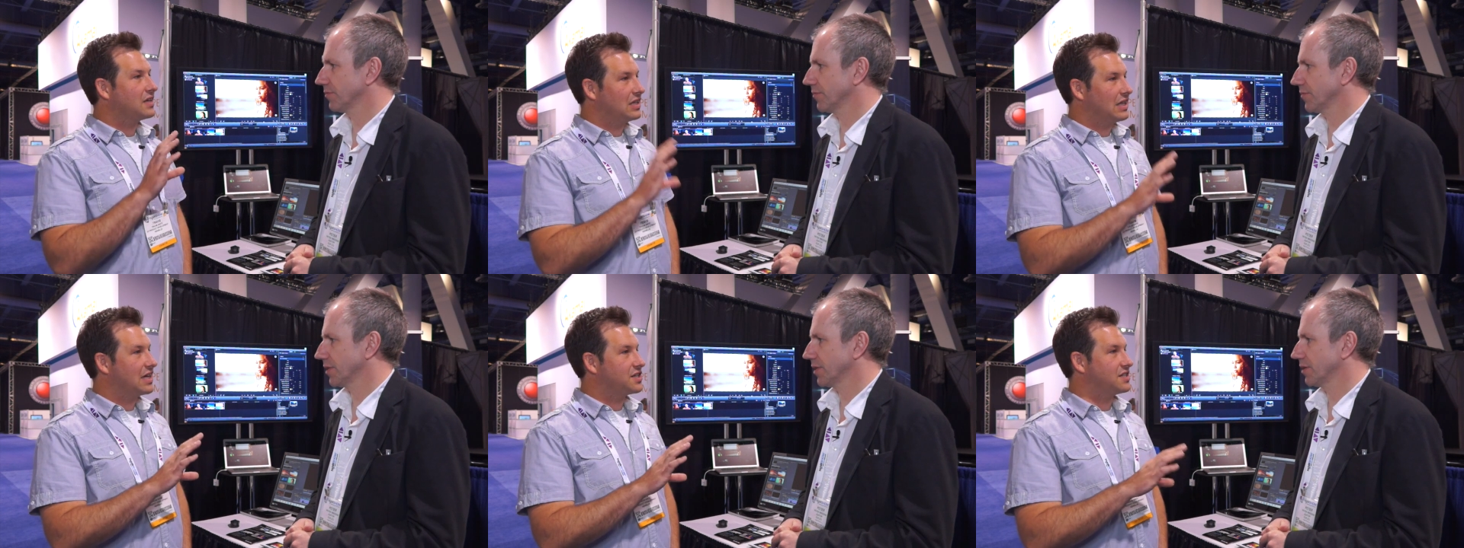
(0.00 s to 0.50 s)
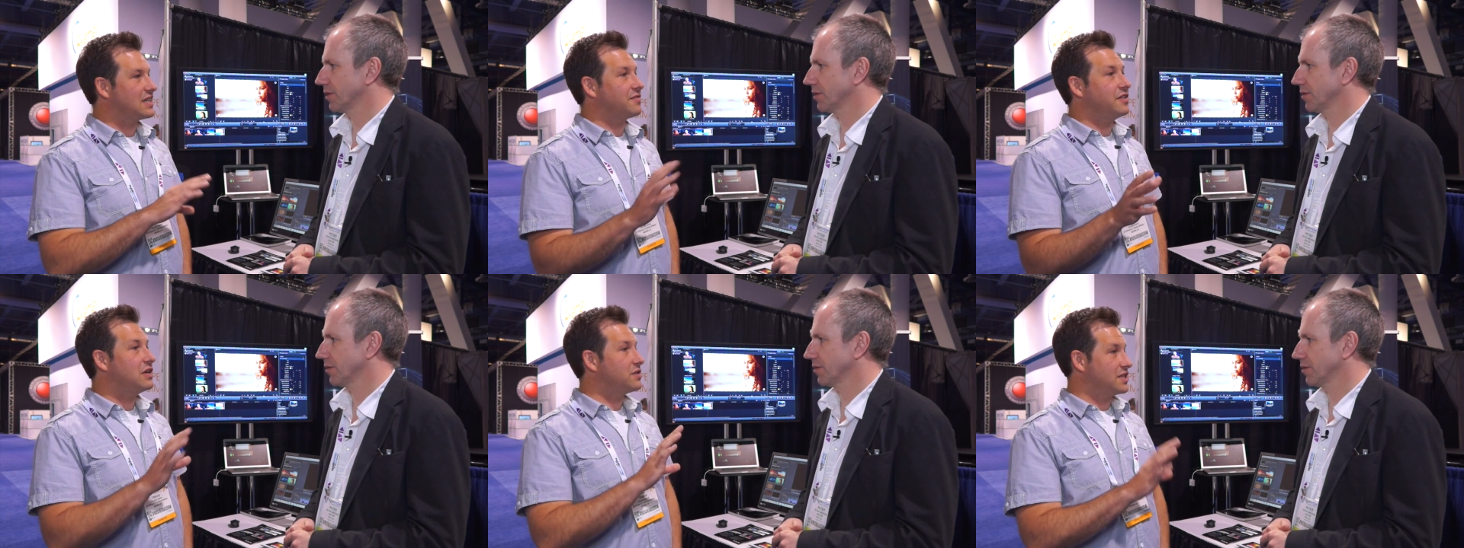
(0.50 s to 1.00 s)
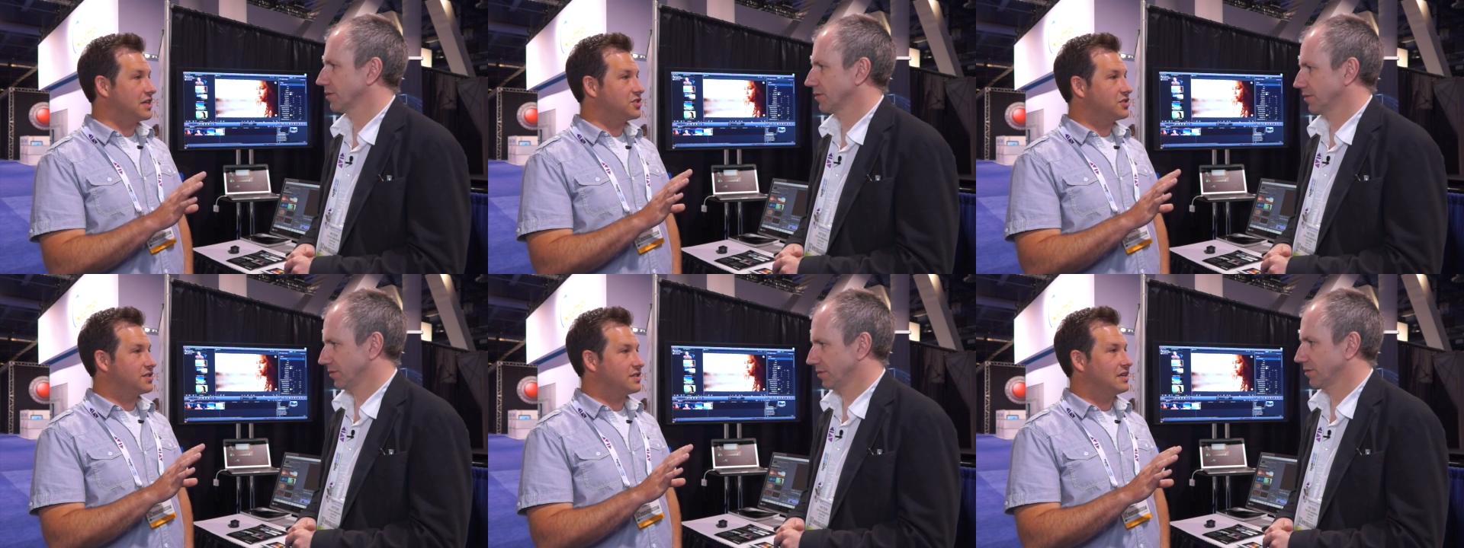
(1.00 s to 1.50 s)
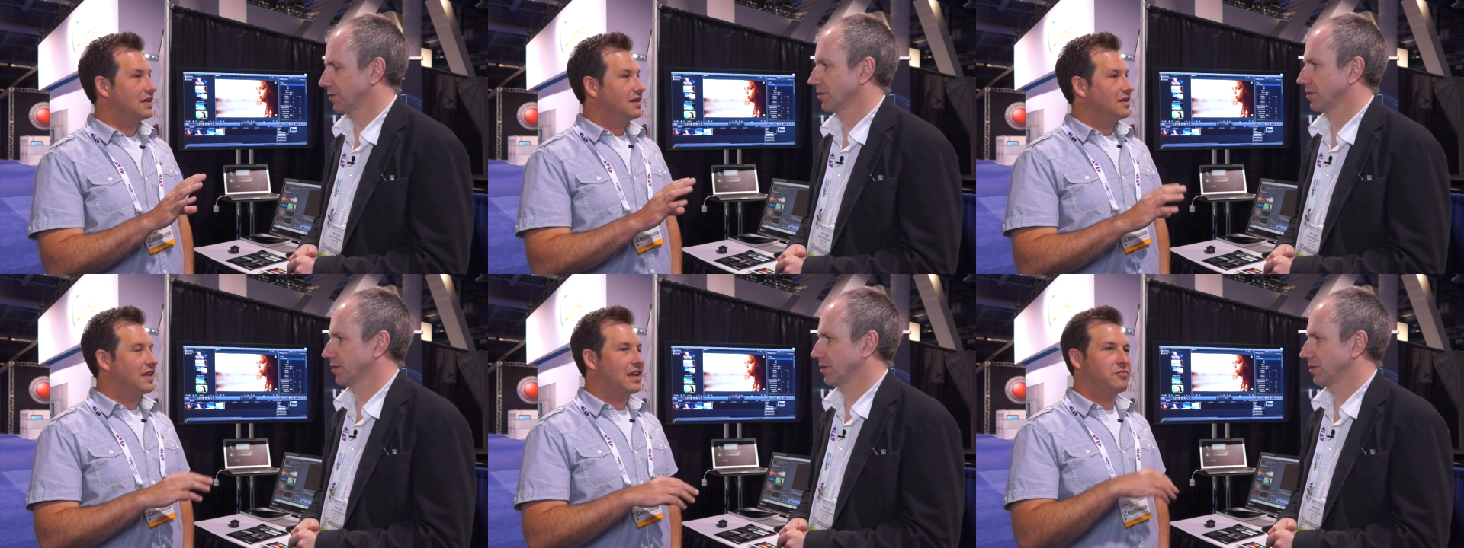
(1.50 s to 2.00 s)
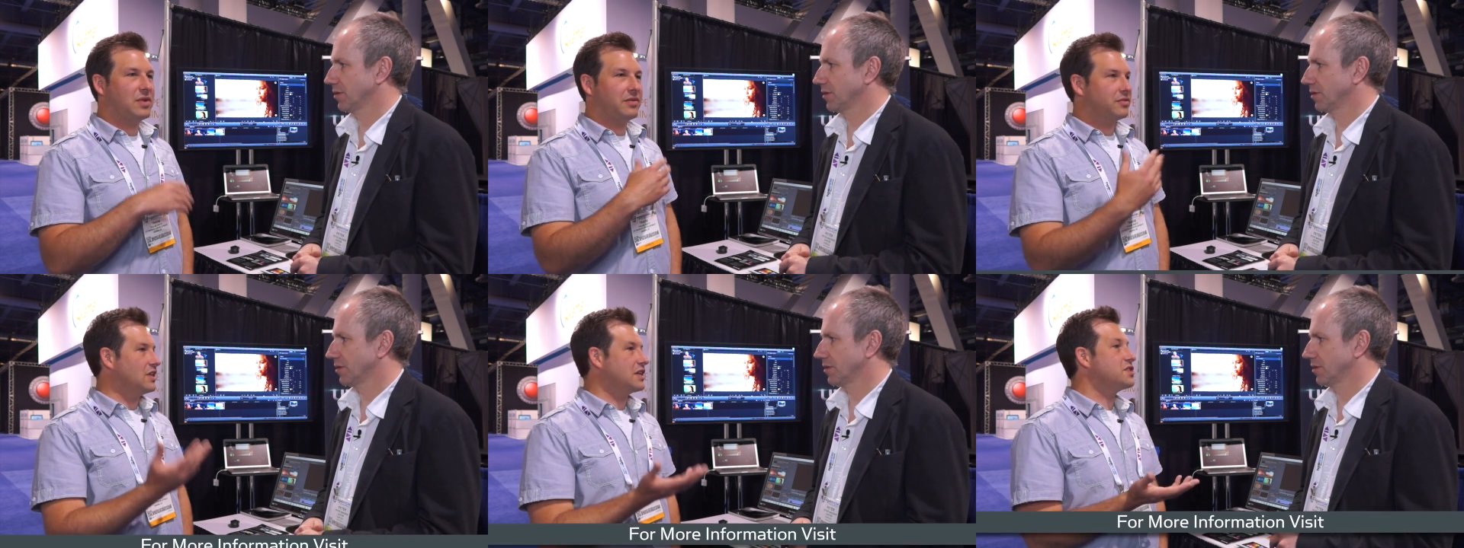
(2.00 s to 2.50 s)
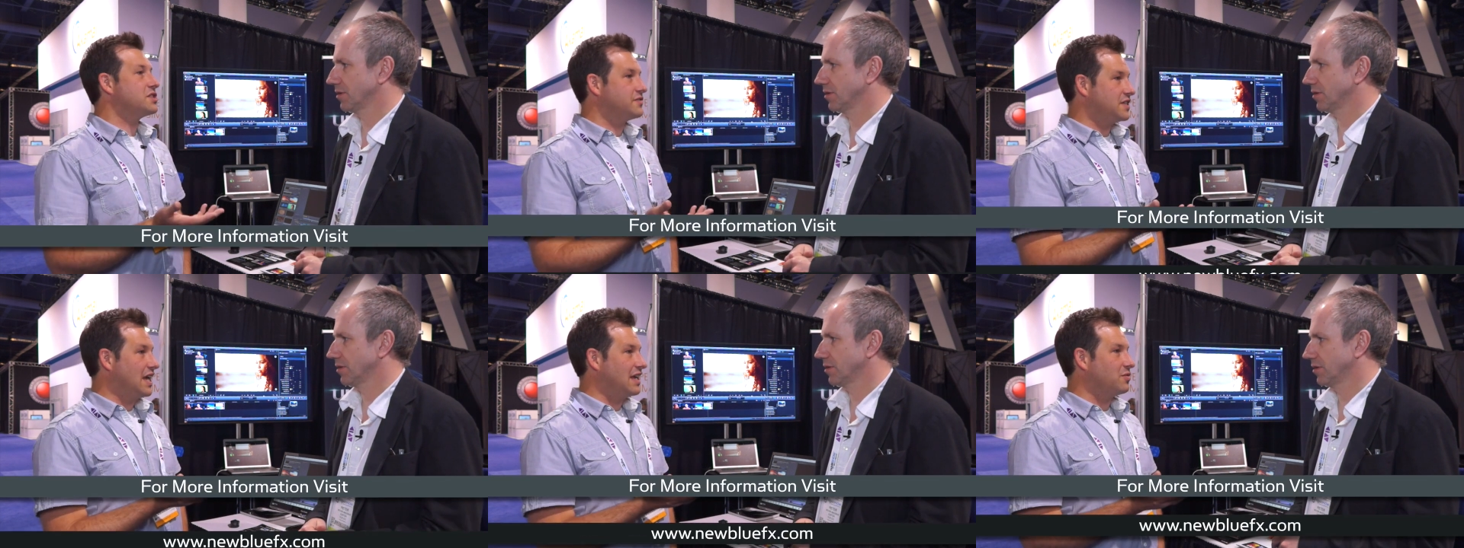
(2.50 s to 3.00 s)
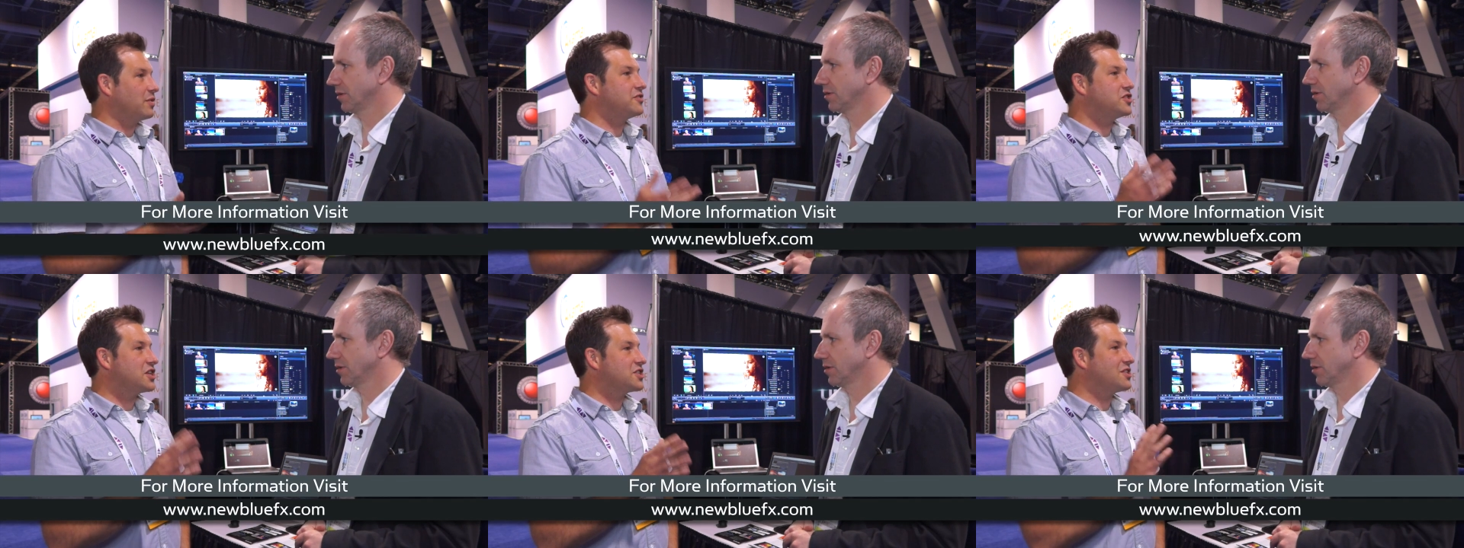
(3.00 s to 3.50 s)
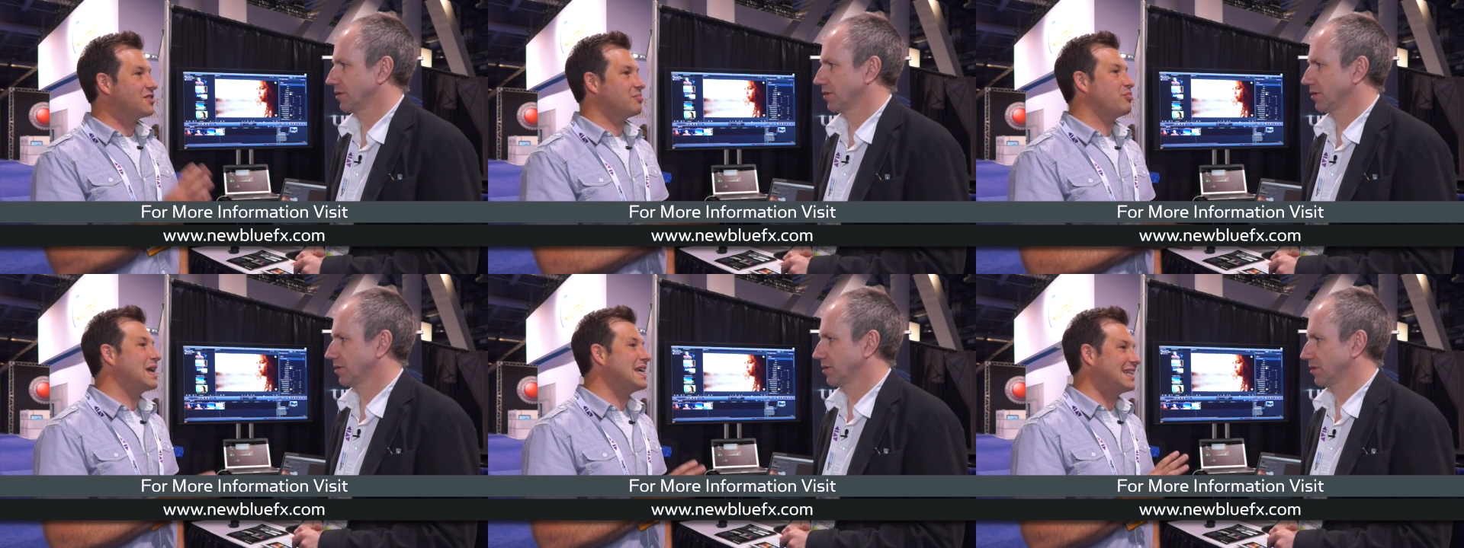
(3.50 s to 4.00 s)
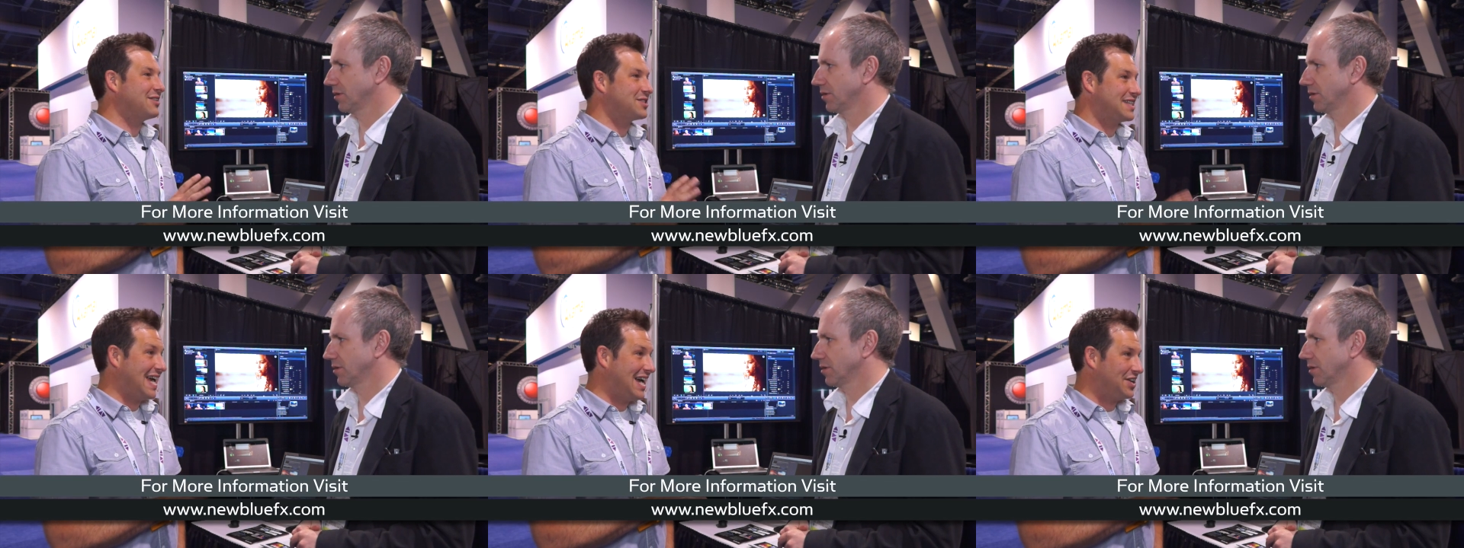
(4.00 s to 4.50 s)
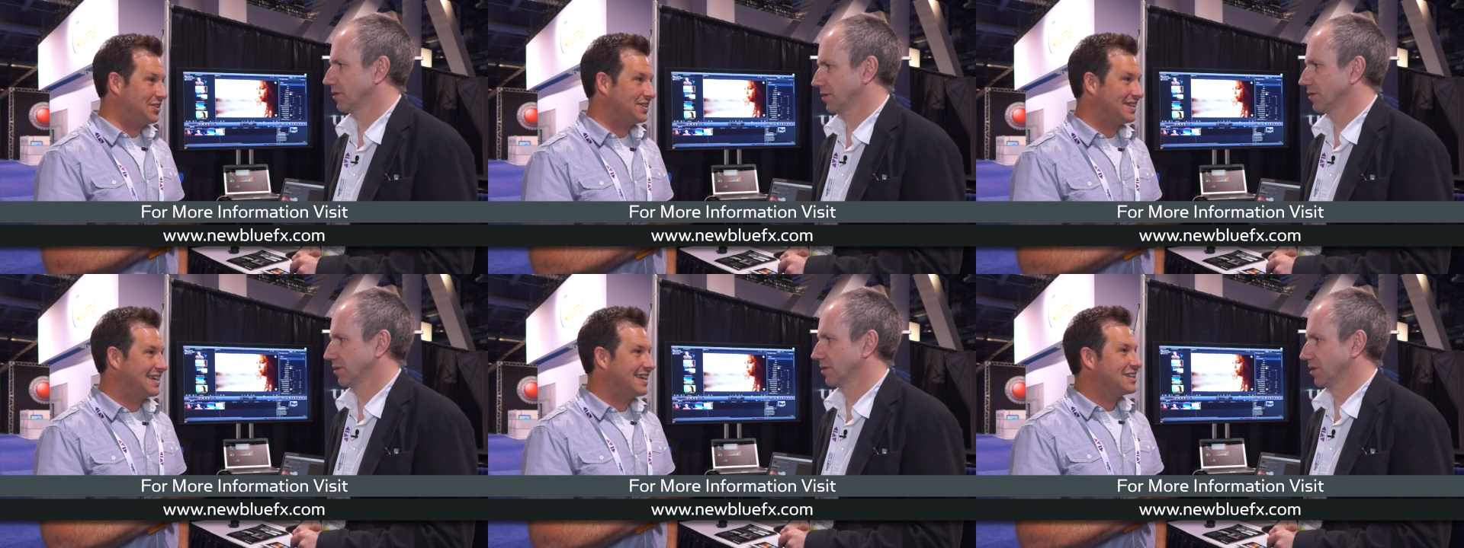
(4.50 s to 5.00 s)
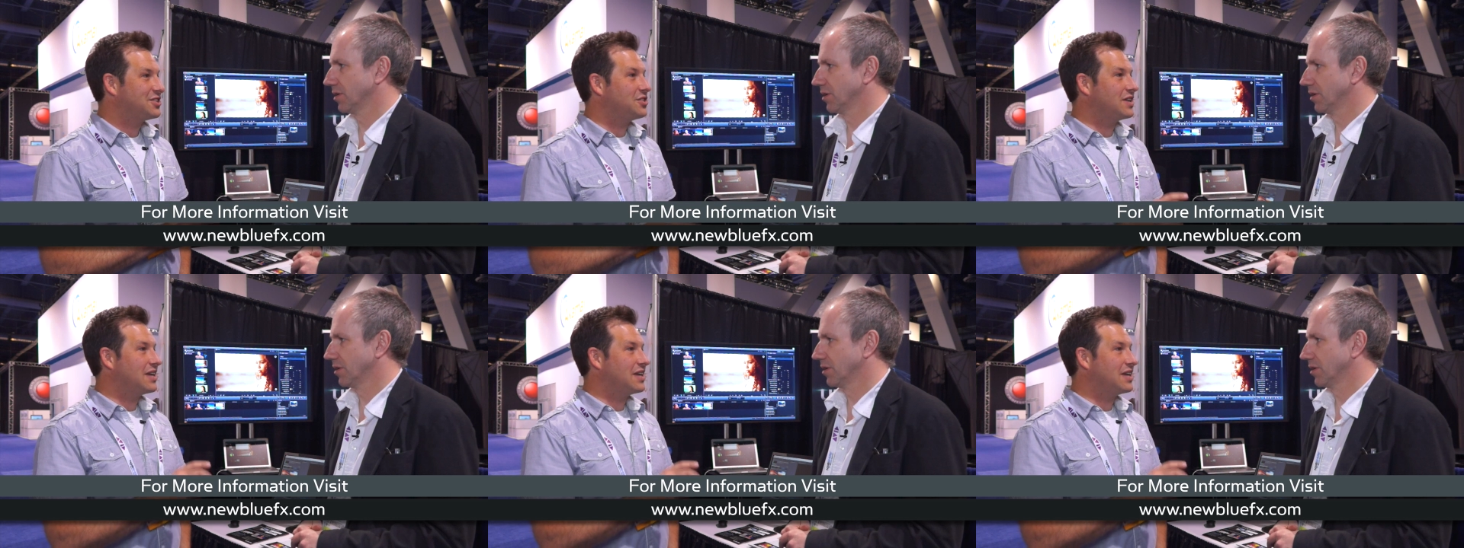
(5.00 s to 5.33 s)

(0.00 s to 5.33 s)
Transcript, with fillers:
Speaker 1: collections like Video Essentials that have been collections of 10. We've just started breaking those down so you